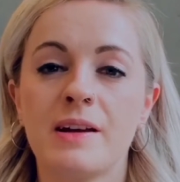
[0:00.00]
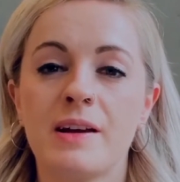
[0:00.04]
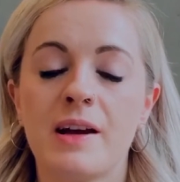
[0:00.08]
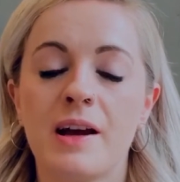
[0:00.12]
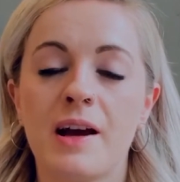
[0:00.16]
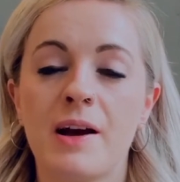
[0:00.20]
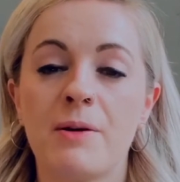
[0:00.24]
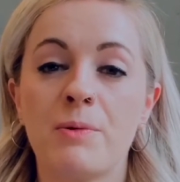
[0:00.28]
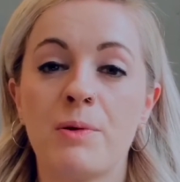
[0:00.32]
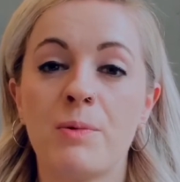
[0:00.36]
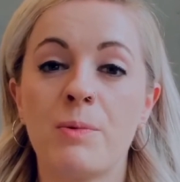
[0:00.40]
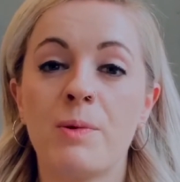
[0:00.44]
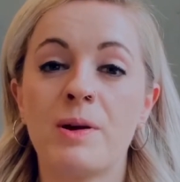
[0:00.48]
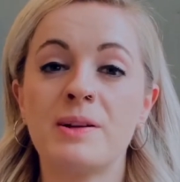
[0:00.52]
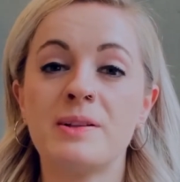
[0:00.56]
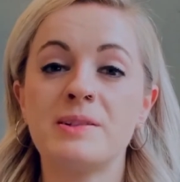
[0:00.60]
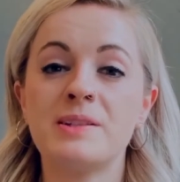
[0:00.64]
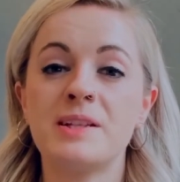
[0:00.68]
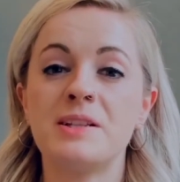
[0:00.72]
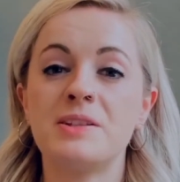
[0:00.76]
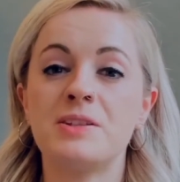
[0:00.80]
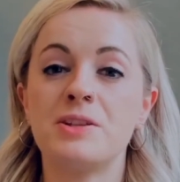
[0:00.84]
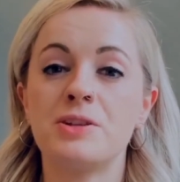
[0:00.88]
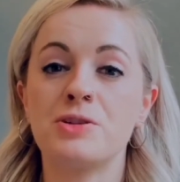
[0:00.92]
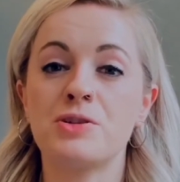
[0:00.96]
and we're wanting
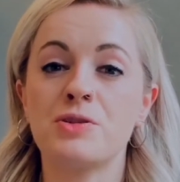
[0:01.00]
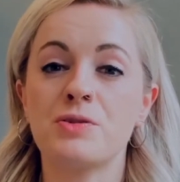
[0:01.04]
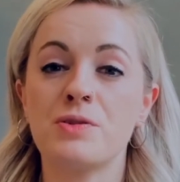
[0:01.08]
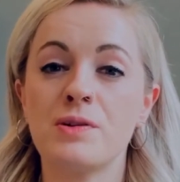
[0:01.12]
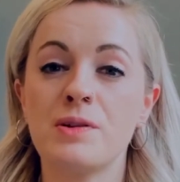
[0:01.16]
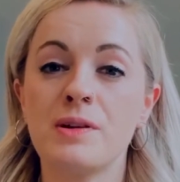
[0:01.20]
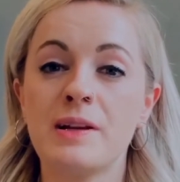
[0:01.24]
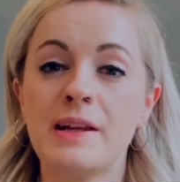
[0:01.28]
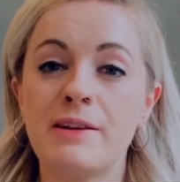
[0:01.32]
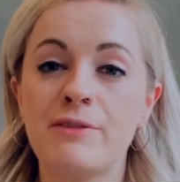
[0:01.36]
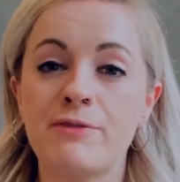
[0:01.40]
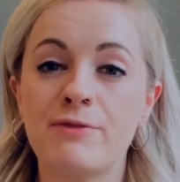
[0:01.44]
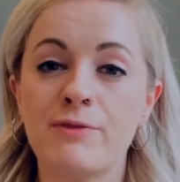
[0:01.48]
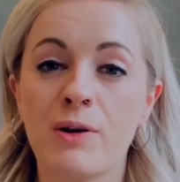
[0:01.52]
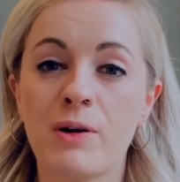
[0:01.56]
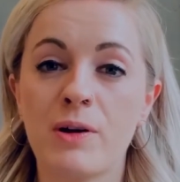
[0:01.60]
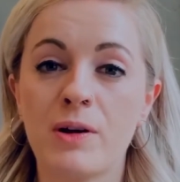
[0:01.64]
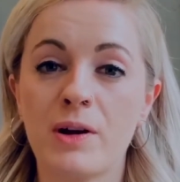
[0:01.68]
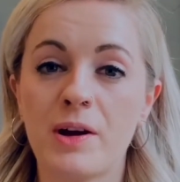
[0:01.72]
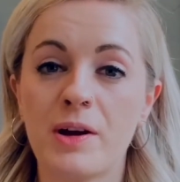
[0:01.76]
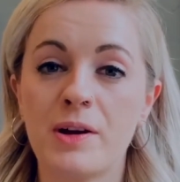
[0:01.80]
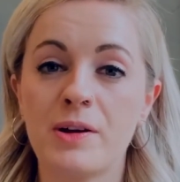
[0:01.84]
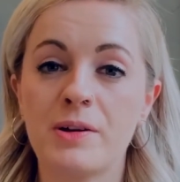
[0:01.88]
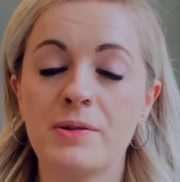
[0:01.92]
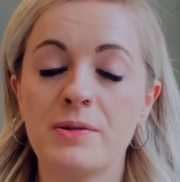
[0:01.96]
to truly
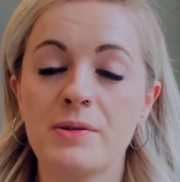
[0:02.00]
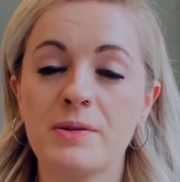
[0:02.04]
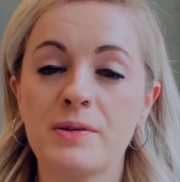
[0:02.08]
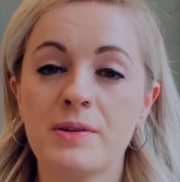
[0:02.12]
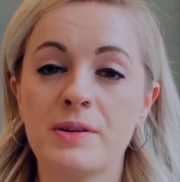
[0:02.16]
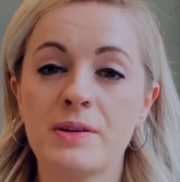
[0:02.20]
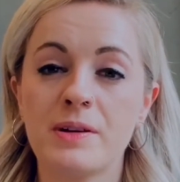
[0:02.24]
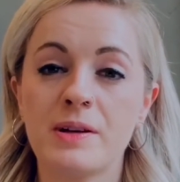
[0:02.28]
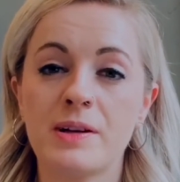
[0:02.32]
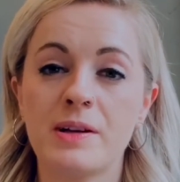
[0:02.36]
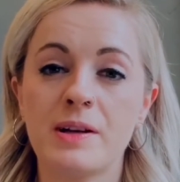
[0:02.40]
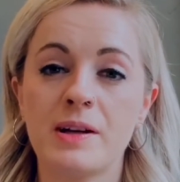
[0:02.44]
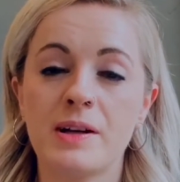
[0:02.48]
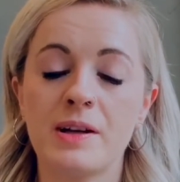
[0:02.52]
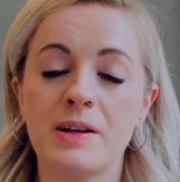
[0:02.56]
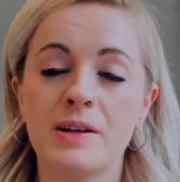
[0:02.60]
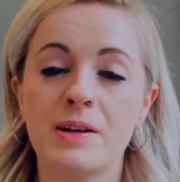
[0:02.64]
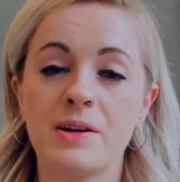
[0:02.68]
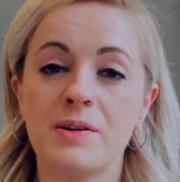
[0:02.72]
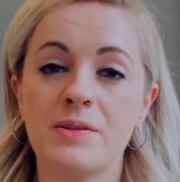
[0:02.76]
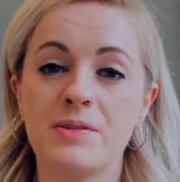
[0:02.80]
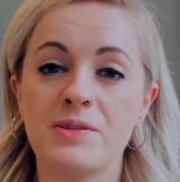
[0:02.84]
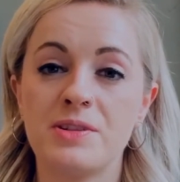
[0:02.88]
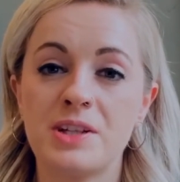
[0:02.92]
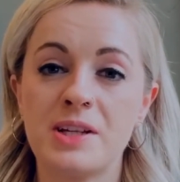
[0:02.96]
follow, you
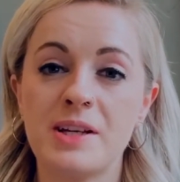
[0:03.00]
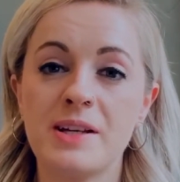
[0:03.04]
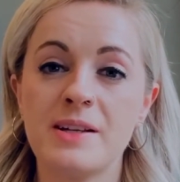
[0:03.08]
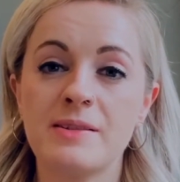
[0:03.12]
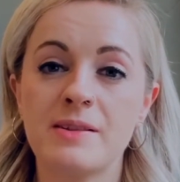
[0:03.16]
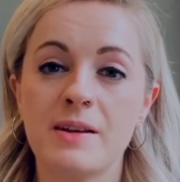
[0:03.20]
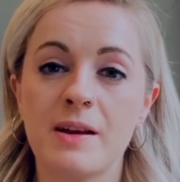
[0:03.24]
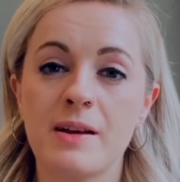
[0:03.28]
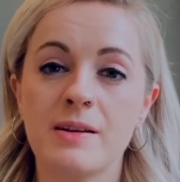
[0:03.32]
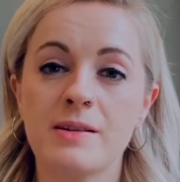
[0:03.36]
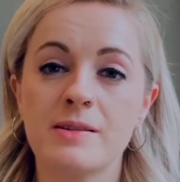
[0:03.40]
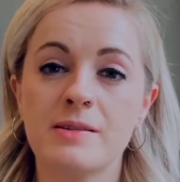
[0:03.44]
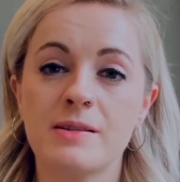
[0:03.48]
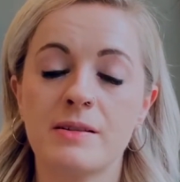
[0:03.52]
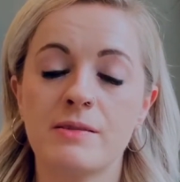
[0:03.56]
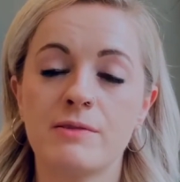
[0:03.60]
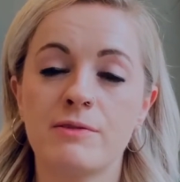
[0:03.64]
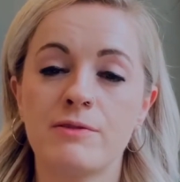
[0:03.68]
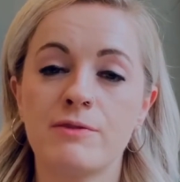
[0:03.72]
know, Jesus and